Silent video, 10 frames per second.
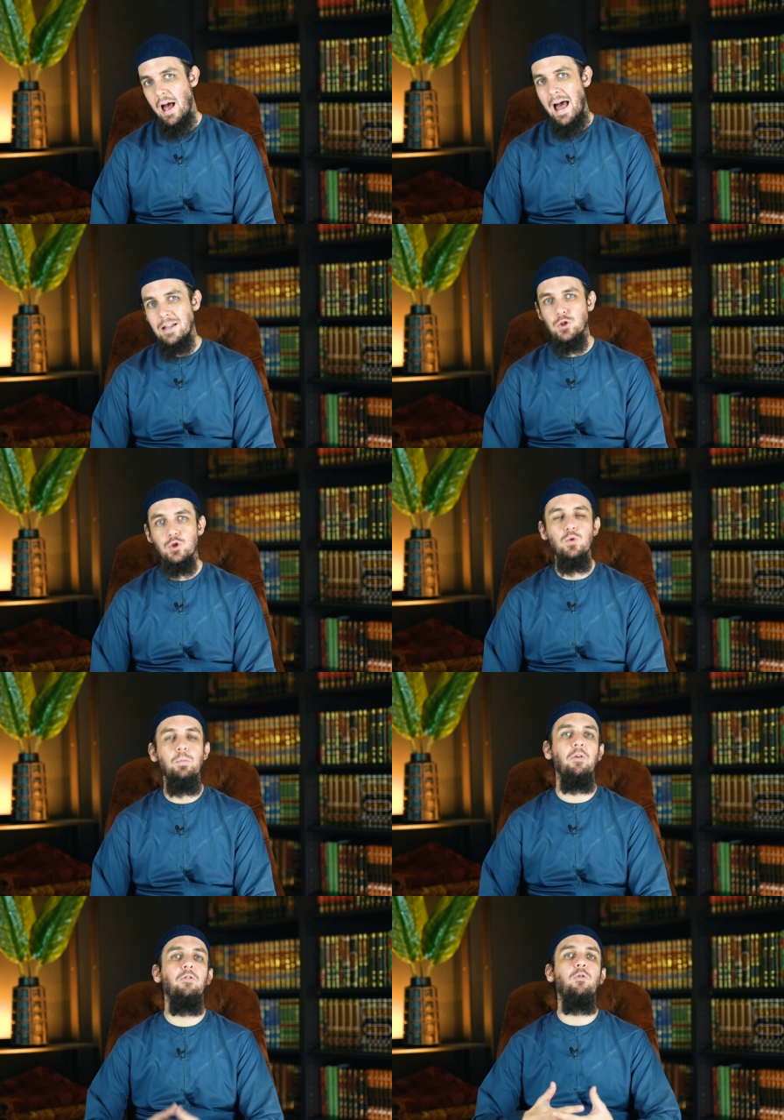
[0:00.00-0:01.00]
and to
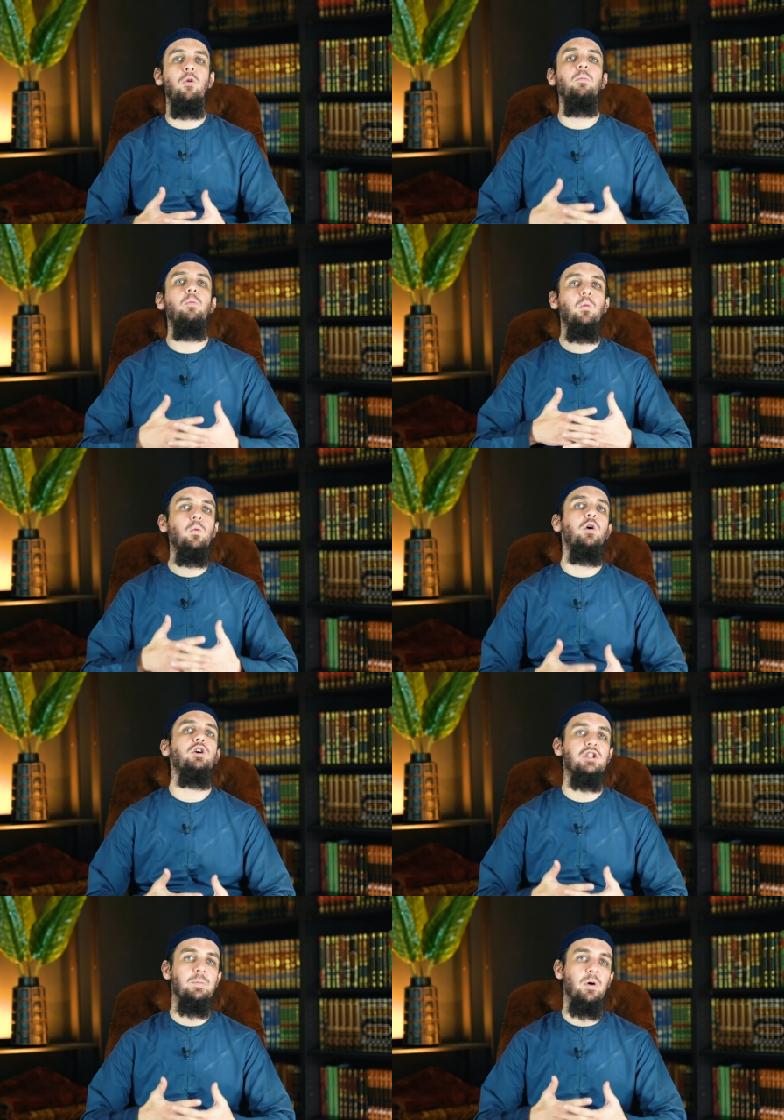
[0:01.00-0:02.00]
perform
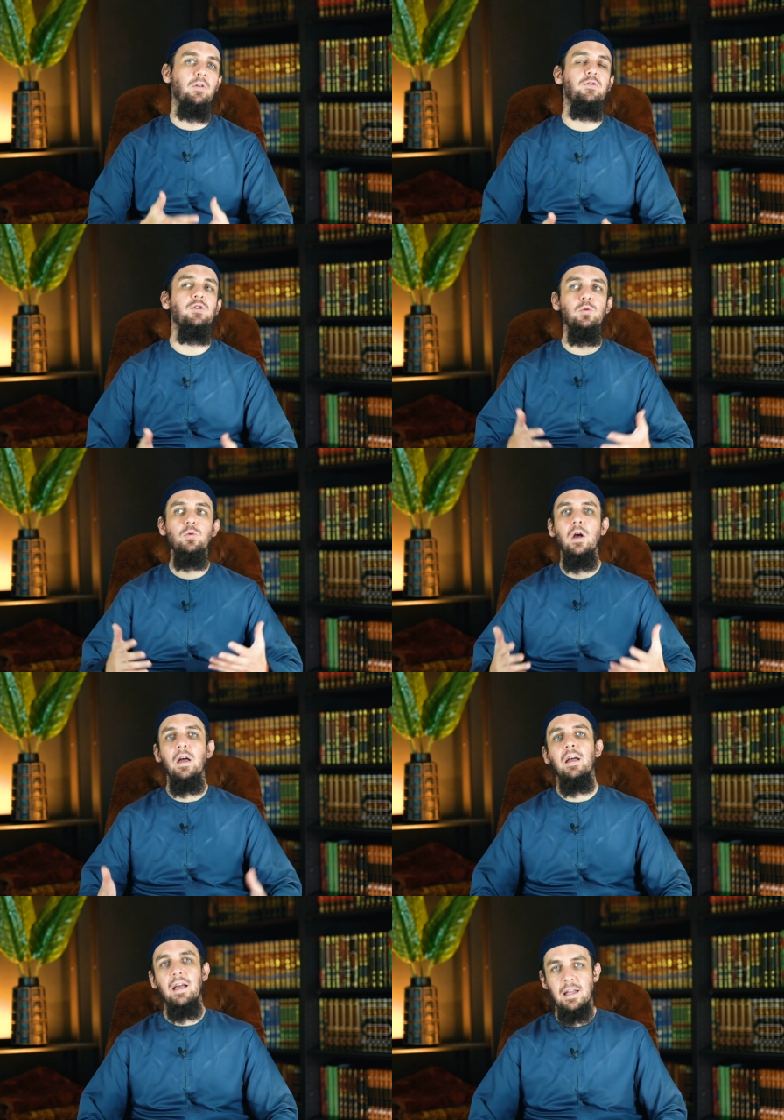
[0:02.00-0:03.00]
worship of you
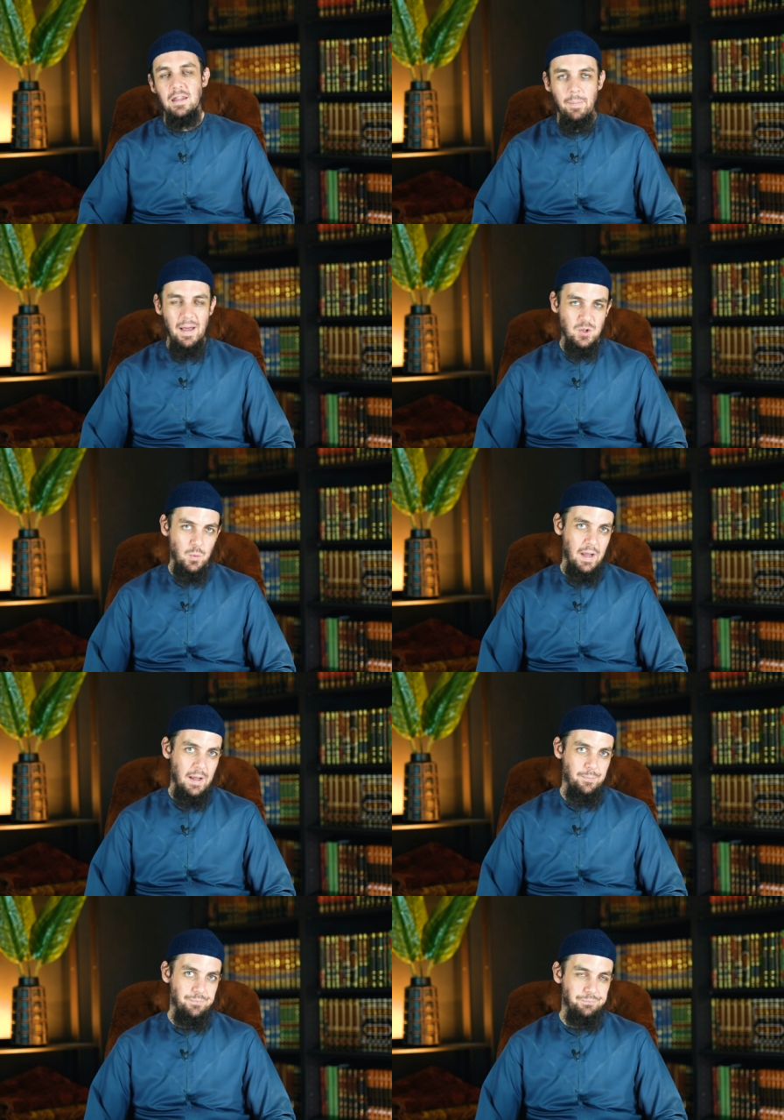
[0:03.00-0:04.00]
in the best way.